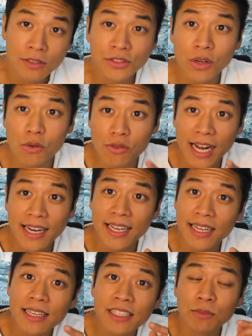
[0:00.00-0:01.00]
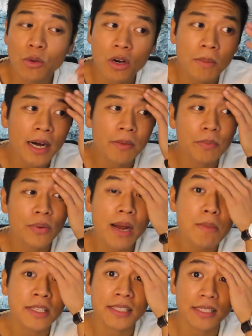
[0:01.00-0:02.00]
So writing is more about
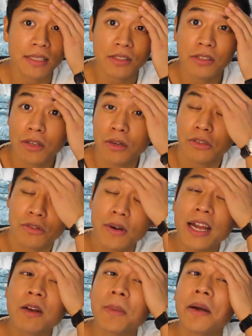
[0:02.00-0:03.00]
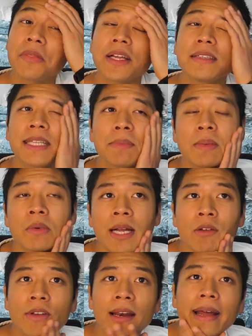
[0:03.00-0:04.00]
premises. So to write about things that people
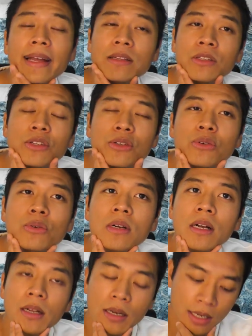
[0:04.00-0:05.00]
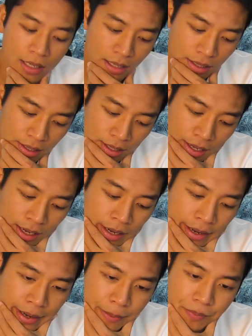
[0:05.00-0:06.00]
can relate to,
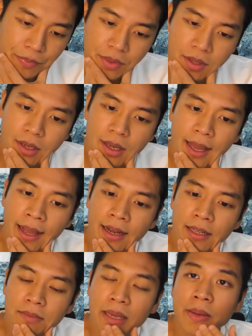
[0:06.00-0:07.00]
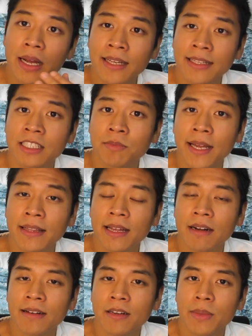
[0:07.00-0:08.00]
and maybe I can explain
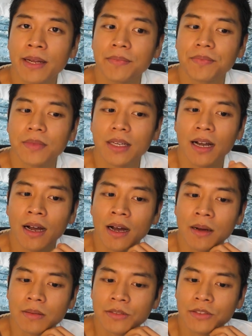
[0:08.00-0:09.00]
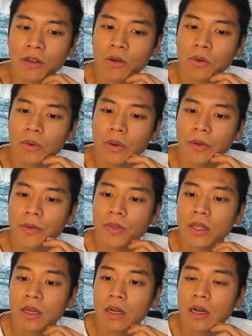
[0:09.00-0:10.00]
that a little bit. So
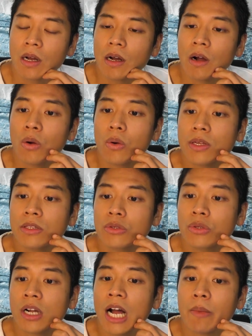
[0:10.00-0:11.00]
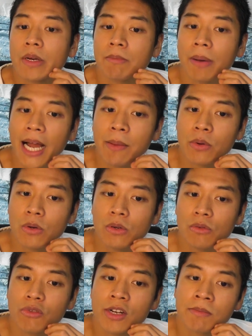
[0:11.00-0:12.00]
according to the Comedy
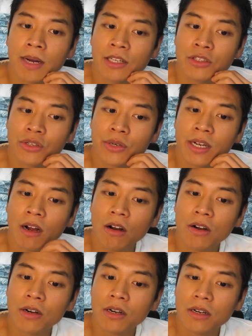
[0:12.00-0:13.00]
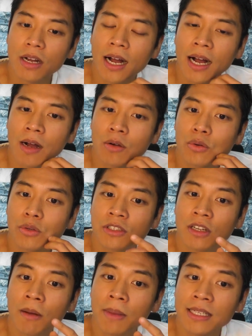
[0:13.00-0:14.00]
Bible, written by Judy Carter, who
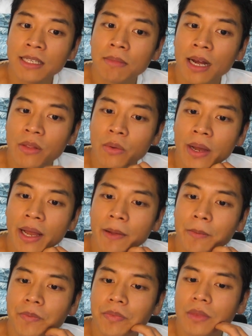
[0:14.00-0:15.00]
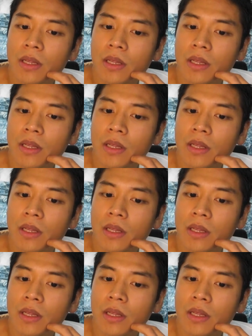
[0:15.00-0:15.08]
is amazing, by the way,